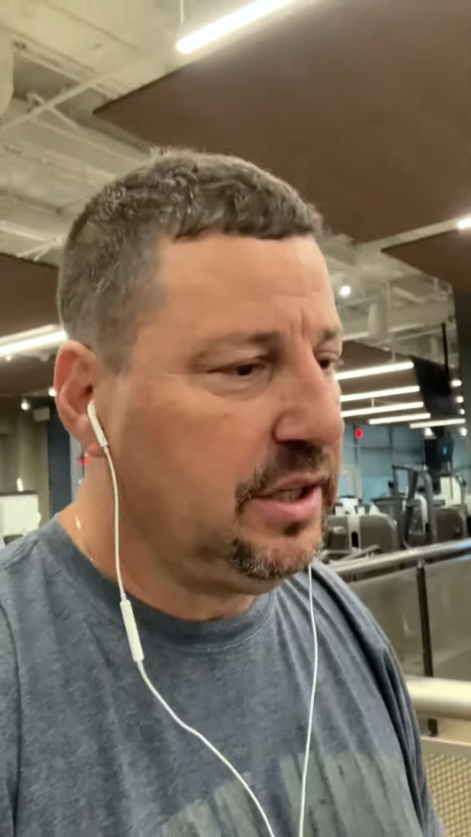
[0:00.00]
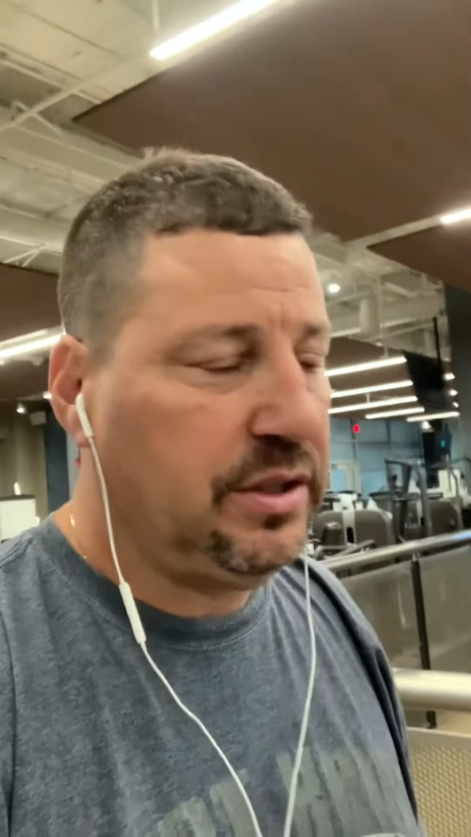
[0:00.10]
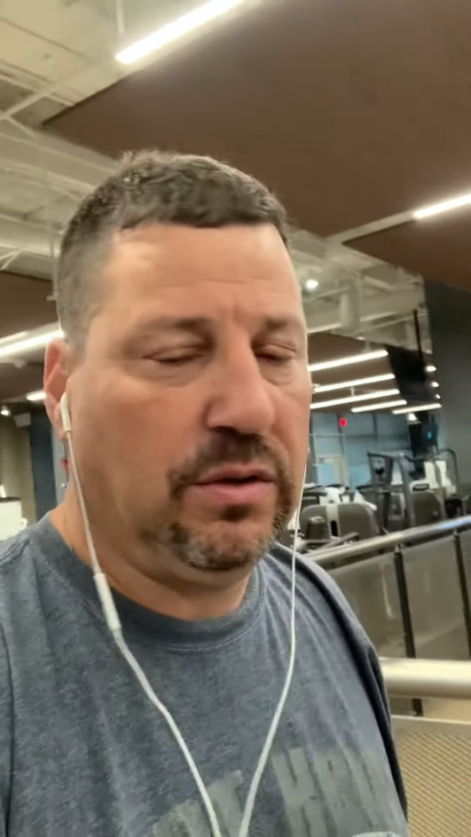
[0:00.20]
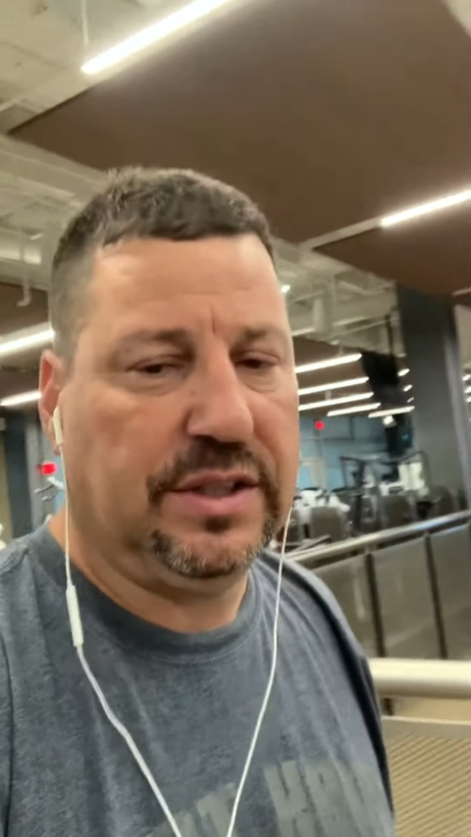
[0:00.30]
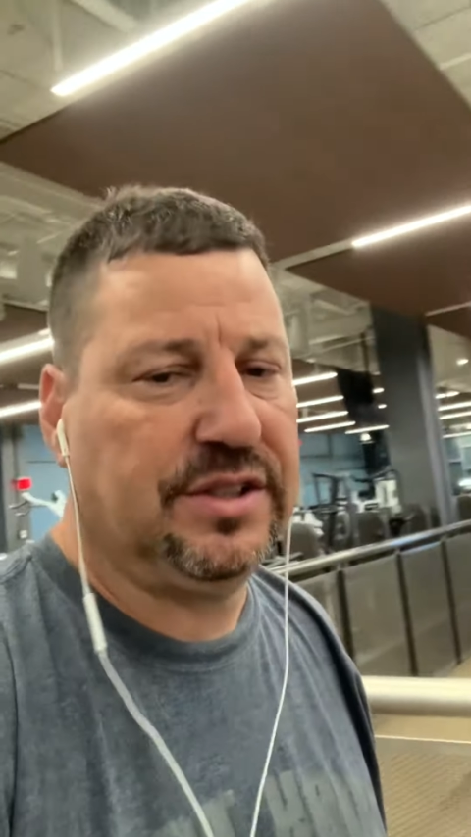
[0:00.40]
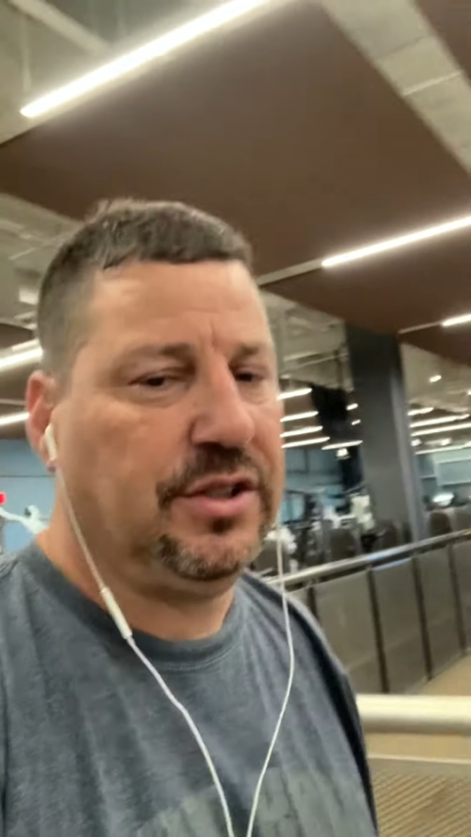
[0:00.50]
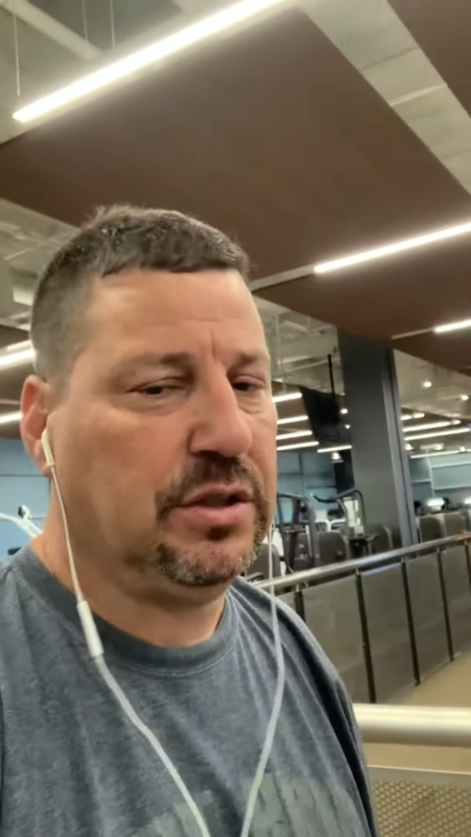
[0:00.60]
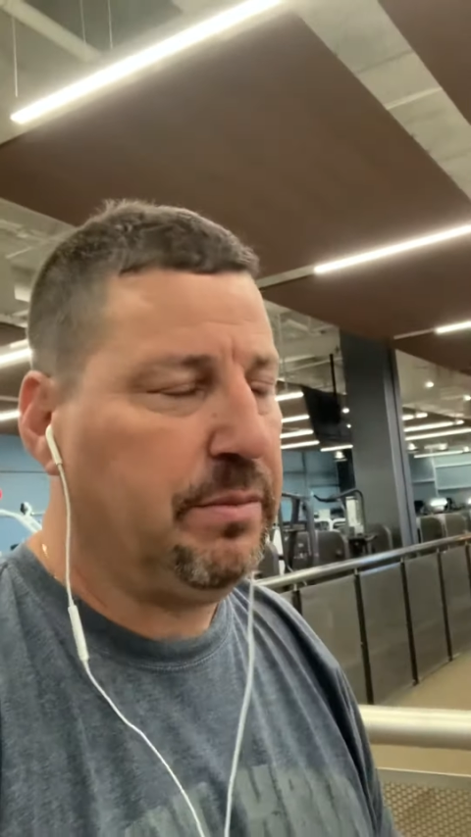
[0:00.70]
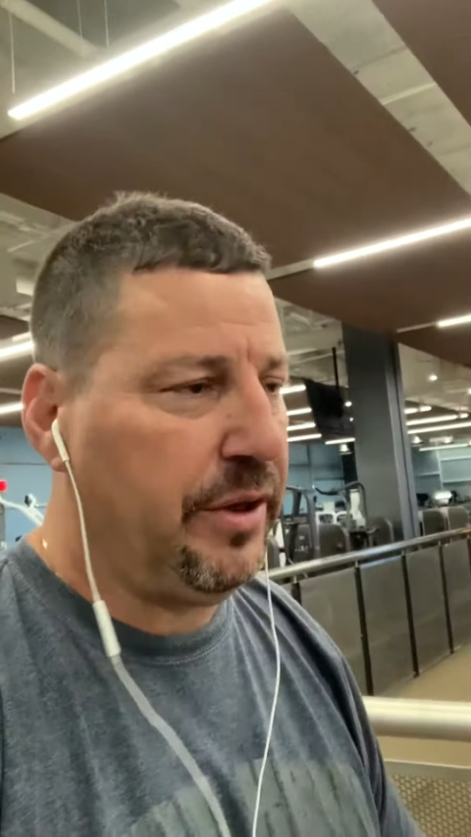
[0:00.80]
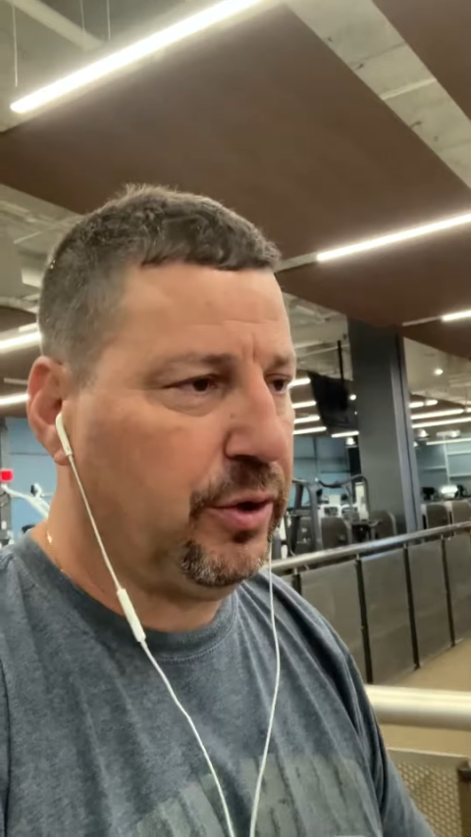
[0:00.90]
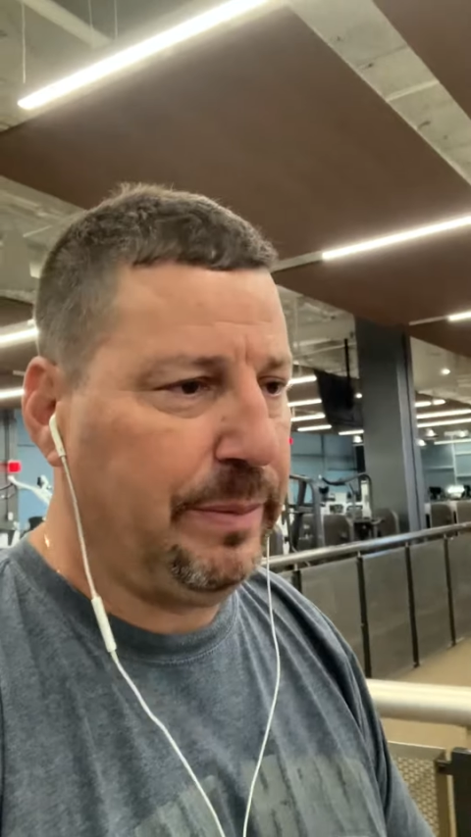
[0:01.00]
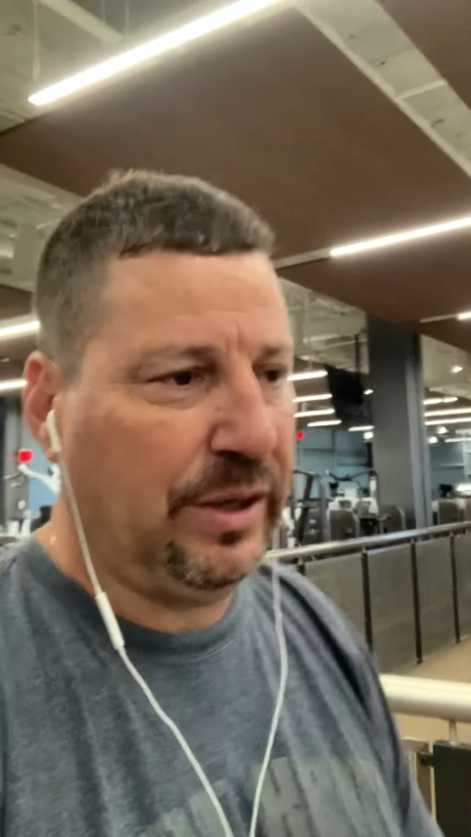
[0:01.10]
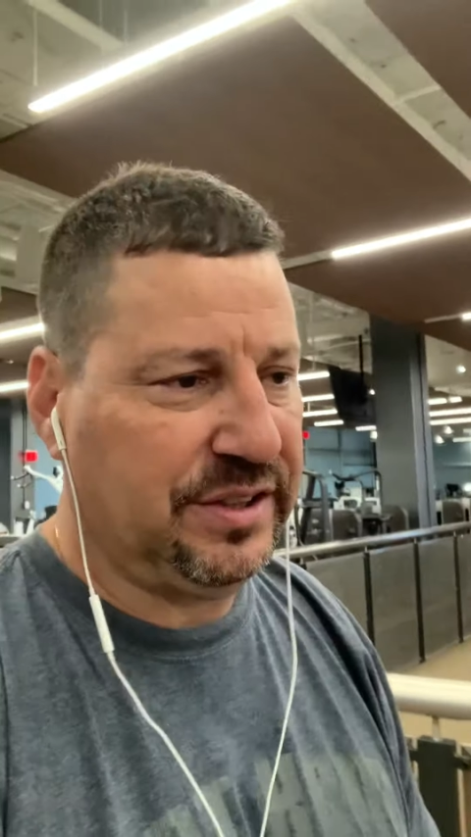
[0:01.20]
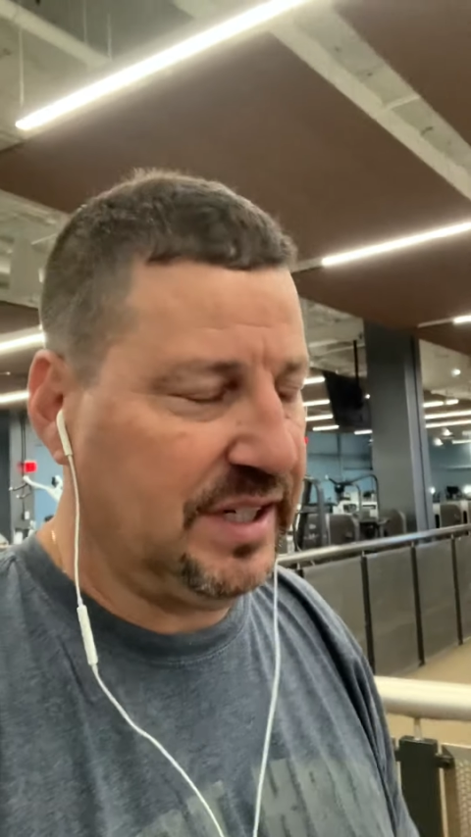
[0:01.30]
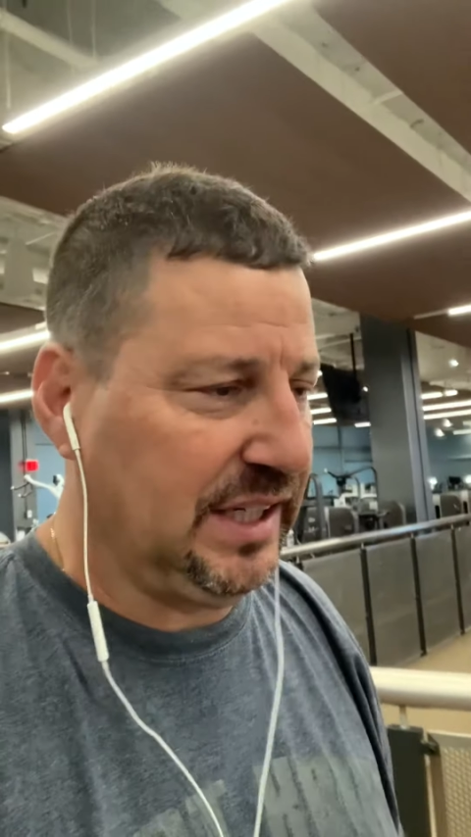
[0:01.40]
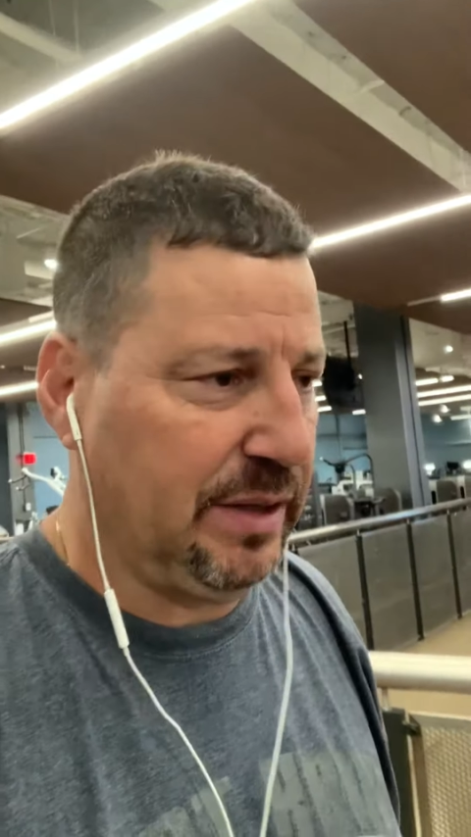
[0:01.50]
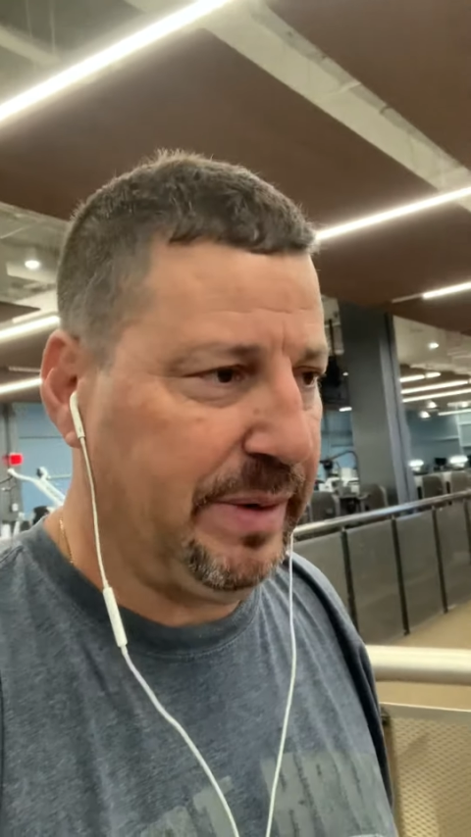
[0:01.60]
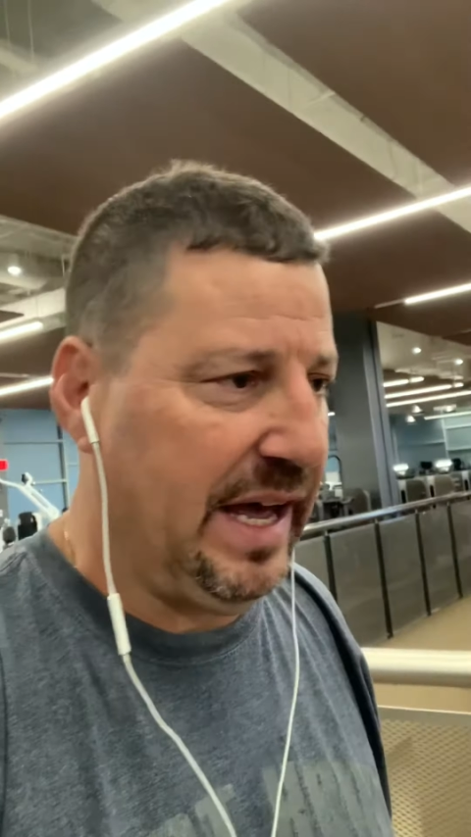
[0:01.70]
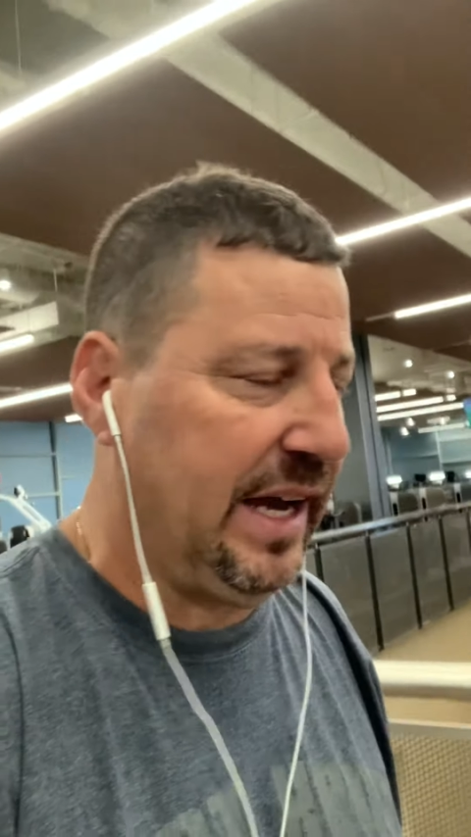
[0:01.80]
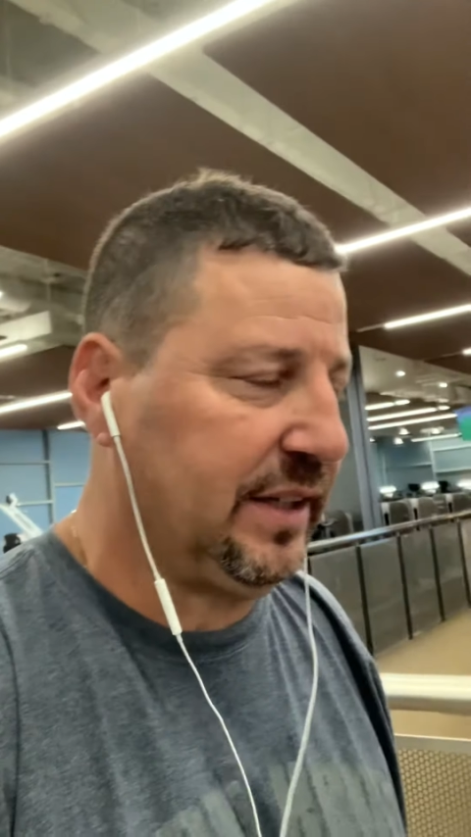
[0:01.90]
Don't listen to your mother about sending it
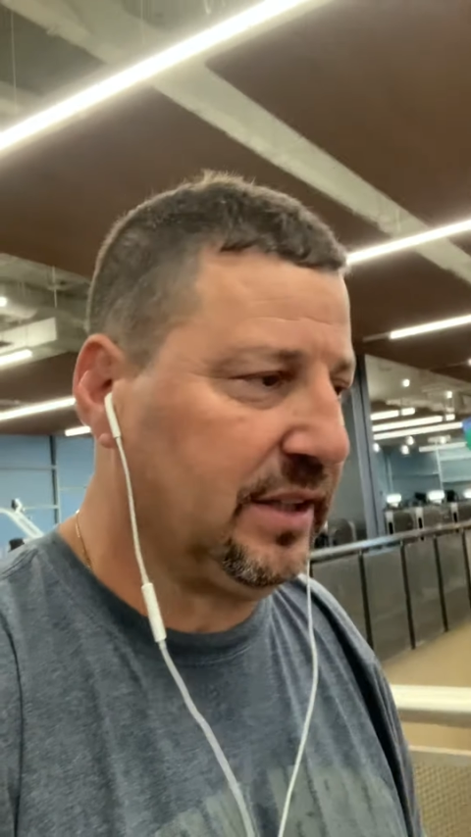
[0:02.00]
back,